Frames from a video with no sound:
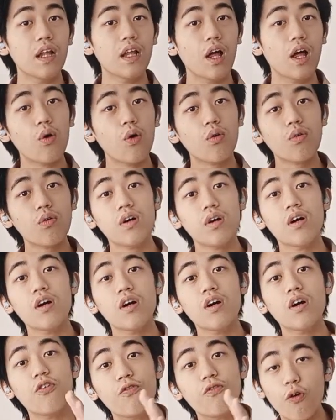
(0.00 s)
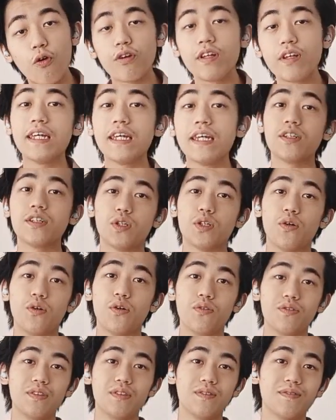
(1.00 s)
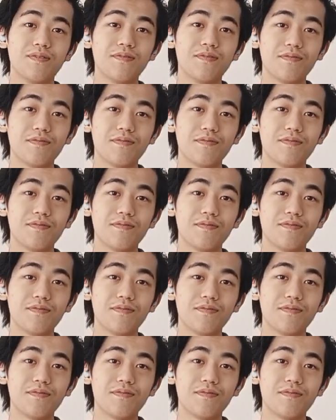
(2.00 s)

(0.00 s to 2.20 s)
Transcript: below 40 years old.